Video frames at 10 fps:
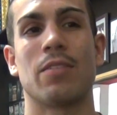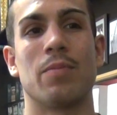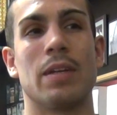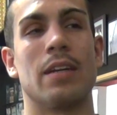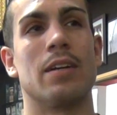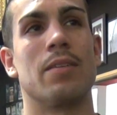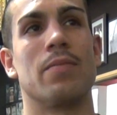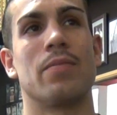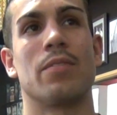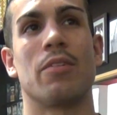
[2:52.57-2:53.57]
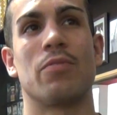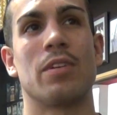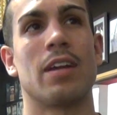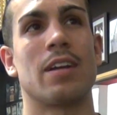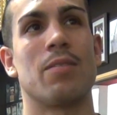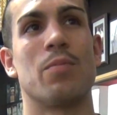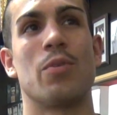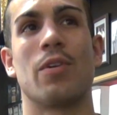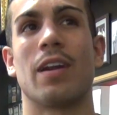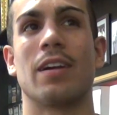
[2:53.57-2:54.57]
I feel like I'm
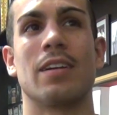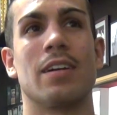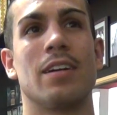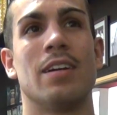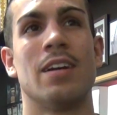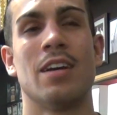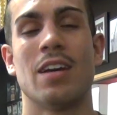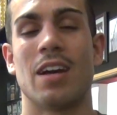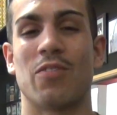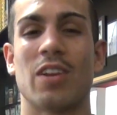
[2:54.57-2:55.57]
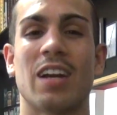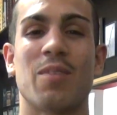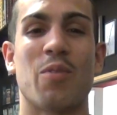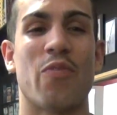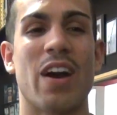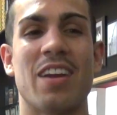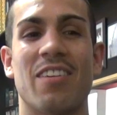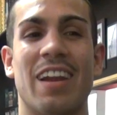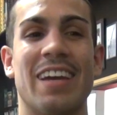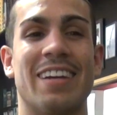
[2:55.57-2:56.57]
more like I feel like I'm a fighter
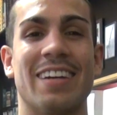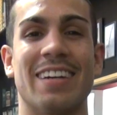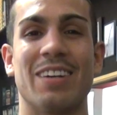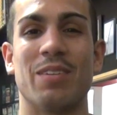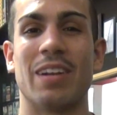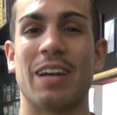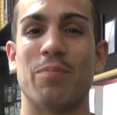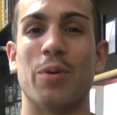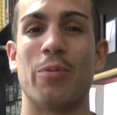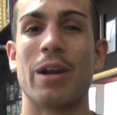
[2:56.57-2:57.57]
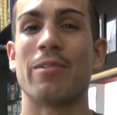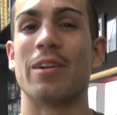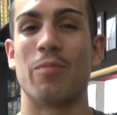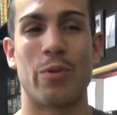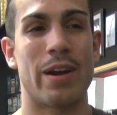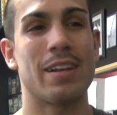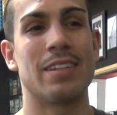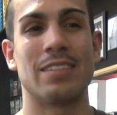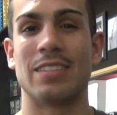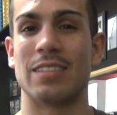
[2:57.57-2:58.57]
like Barrera
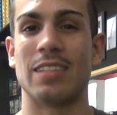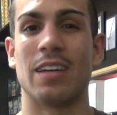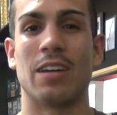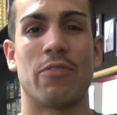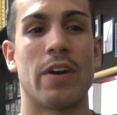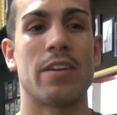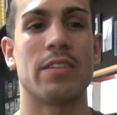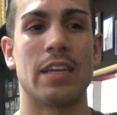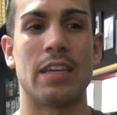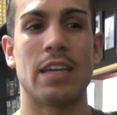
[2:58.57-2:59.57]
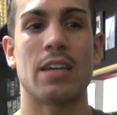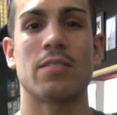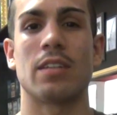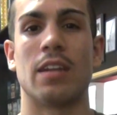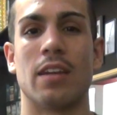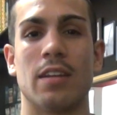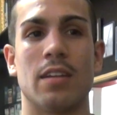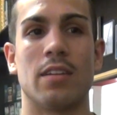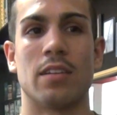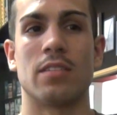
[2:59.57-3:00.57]
Morales, just a fighter that gives and
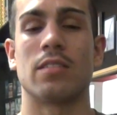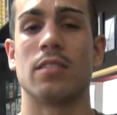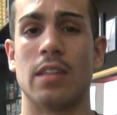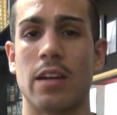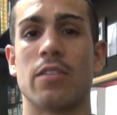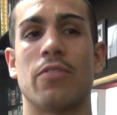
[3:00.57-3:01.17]
it's there to